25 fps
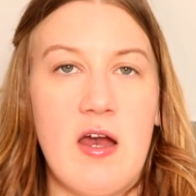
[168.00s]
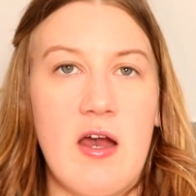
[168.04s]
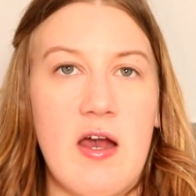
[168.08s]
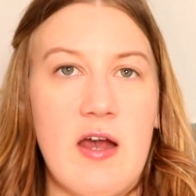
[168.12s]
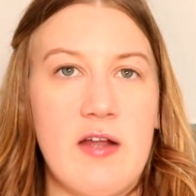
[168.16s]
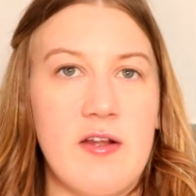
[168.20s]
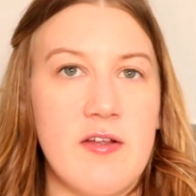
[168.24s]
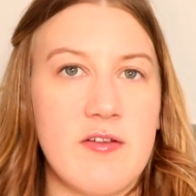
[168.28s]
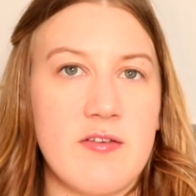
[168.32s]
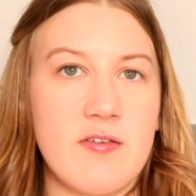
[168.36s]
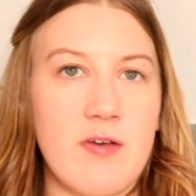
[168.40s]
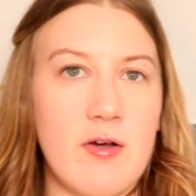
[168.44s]

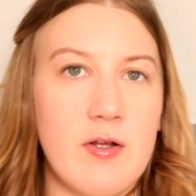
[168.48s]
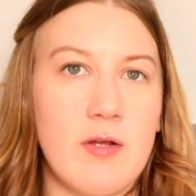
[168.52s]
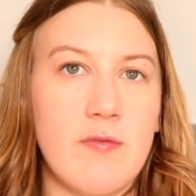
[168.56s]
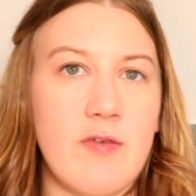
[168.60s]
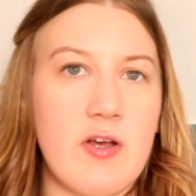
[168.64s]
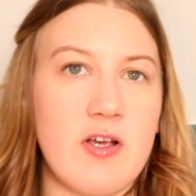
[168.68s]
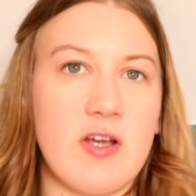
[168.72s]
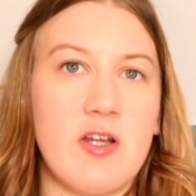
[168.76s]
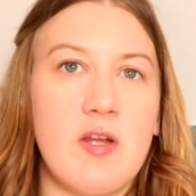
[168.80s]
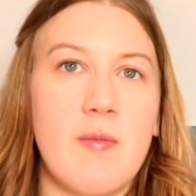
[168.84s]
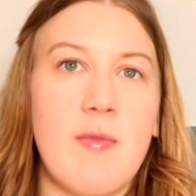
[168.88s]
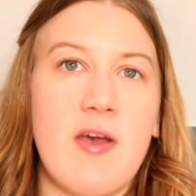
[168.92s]
and it's kind of
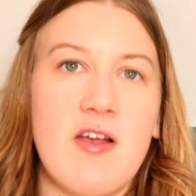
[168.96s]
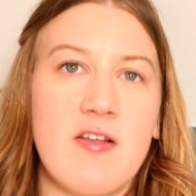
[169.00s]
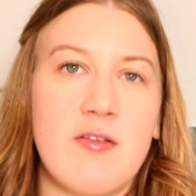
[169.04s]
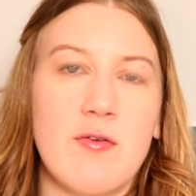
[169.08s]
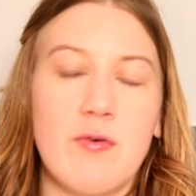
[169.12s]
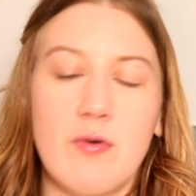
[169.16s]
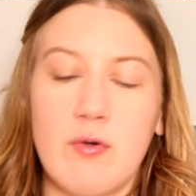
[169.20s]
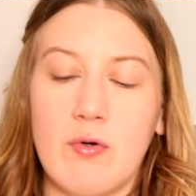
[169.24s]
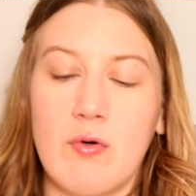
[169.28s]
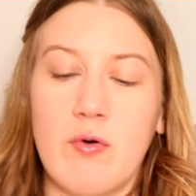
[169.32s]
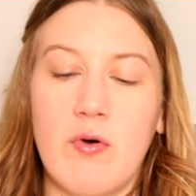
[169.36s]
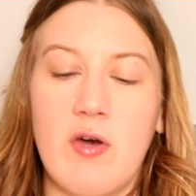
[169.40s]
like in a
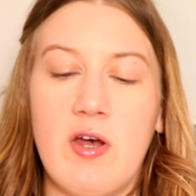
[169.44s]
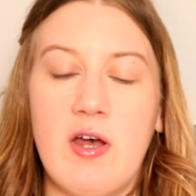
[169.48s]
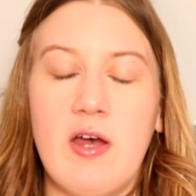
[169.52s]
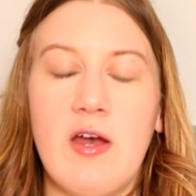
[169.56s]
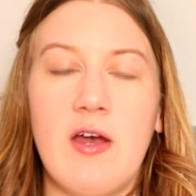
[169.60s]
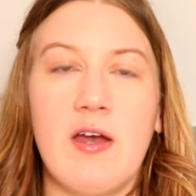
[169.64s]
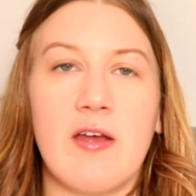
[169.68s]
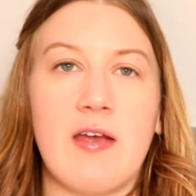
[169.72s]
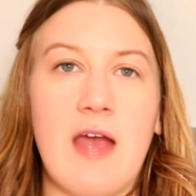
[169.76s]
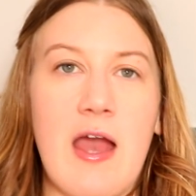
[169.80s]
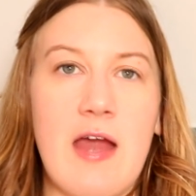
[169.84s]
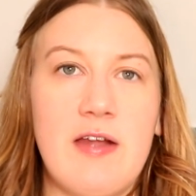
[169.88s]
metal
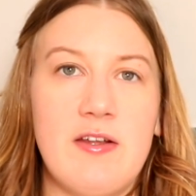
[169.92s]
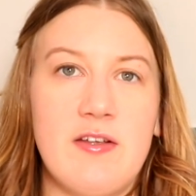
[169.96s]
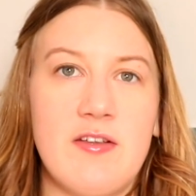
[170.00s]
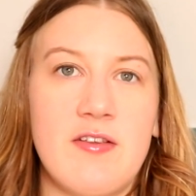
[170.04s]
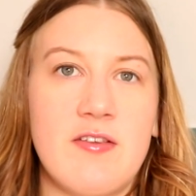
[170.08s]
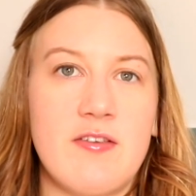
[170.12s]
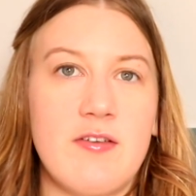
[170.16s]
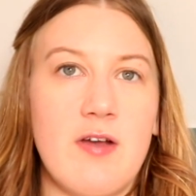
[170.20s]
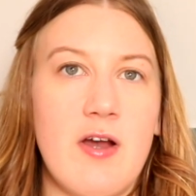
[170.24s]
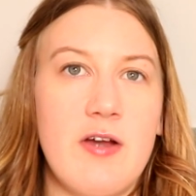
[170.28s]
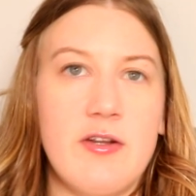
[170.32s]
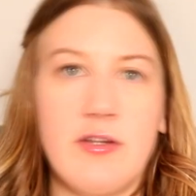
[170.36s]

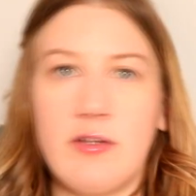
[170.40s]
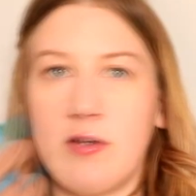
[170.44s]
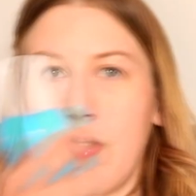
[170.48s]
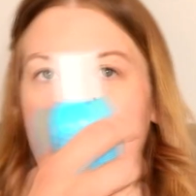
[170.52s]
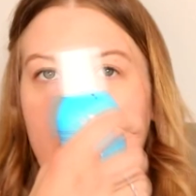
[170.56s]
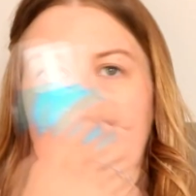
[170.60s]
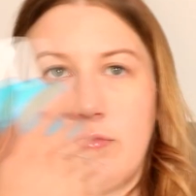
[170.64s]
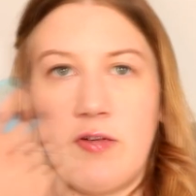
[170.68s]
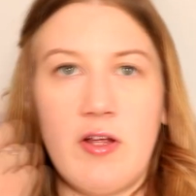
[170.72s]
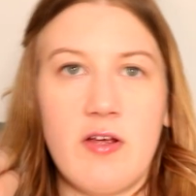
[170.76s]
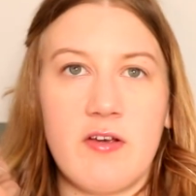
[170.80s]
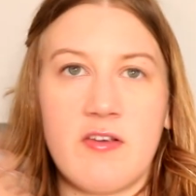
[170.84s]
canister and you
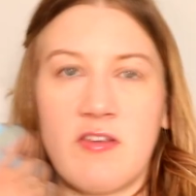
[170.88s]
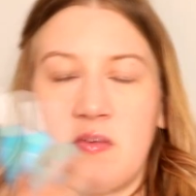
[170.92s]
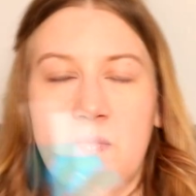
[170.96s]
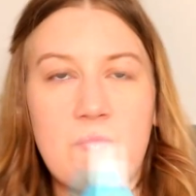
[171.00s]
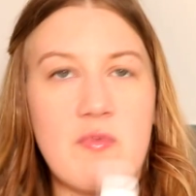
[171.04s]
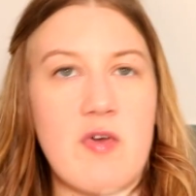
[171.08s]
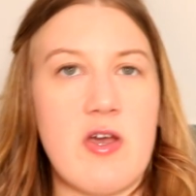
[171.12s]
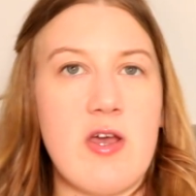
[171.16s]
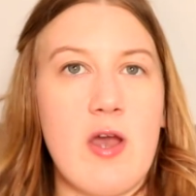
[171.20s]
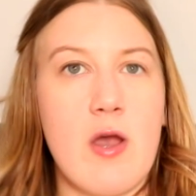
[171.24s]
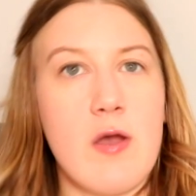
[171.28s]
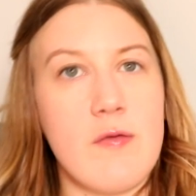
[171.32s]
kind of like
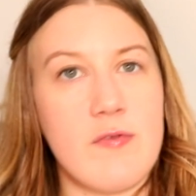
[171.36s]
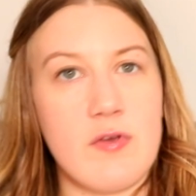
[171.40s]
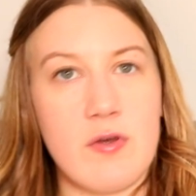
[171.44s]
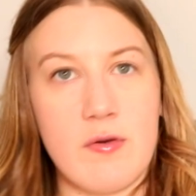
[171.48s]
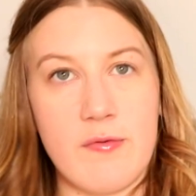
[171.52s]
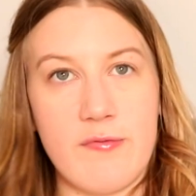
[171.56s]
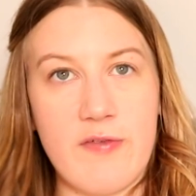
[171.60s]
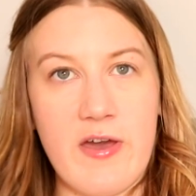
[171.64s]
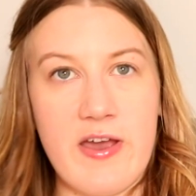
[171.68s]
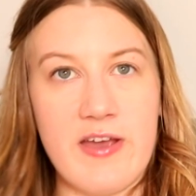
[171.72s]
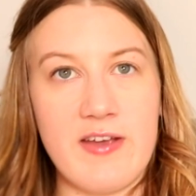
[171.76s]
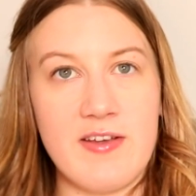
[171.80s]
spray it over your
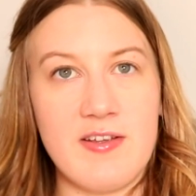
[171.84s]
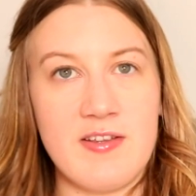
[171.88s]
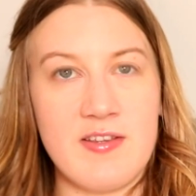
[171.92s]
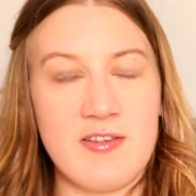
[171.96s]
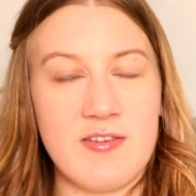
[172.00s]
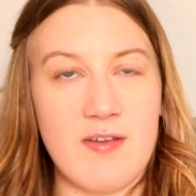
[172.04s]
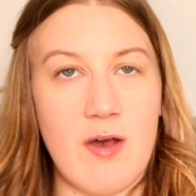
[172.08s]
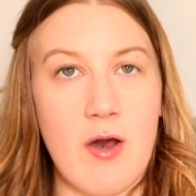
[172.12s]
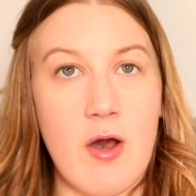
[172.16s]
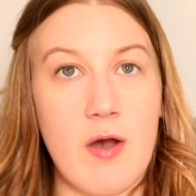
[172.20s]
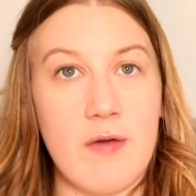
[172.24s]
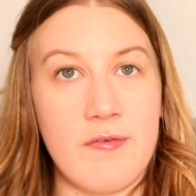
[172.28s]

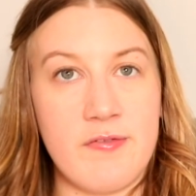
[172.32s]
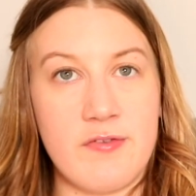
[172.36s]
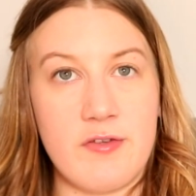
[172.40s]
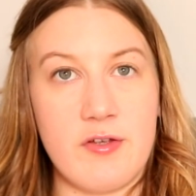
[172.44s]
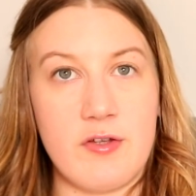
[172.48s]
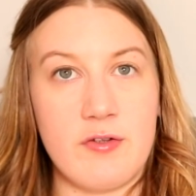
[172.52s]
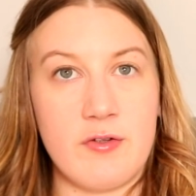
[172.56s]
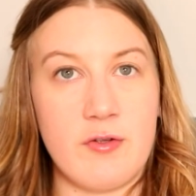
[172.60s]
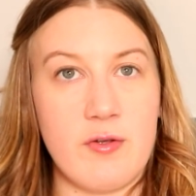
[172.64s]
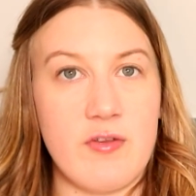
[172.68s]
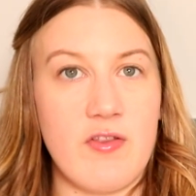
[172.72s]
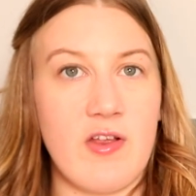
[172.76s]
face
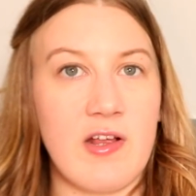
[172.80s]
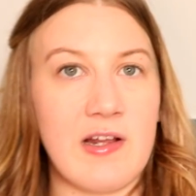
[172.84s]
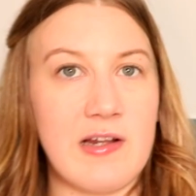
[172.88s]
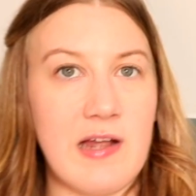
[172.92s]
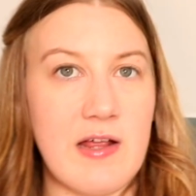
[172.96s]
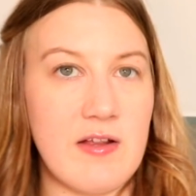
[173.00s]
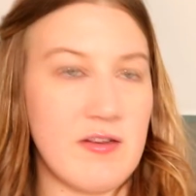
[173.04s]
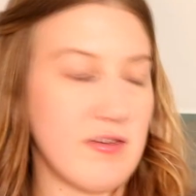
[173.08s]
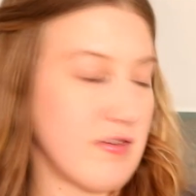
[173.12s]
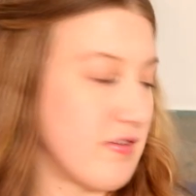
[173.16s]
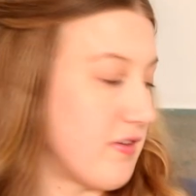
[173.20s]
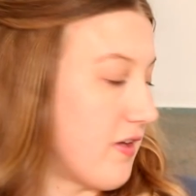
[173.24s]
after doing the
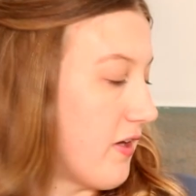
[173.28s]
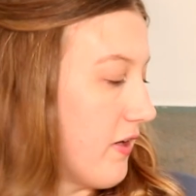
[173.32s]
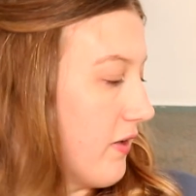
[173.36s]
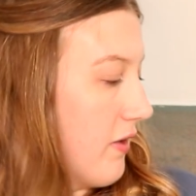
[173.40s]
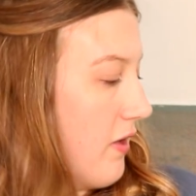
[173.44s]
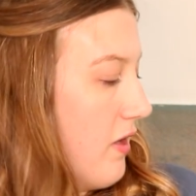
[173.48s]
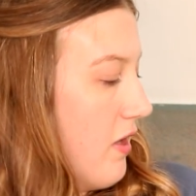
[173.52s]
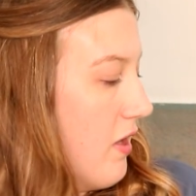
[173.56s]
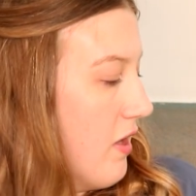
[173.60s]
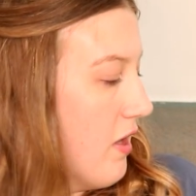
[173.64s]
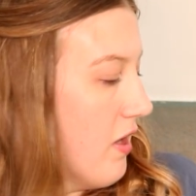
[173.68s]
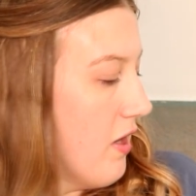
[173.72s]
cleansing.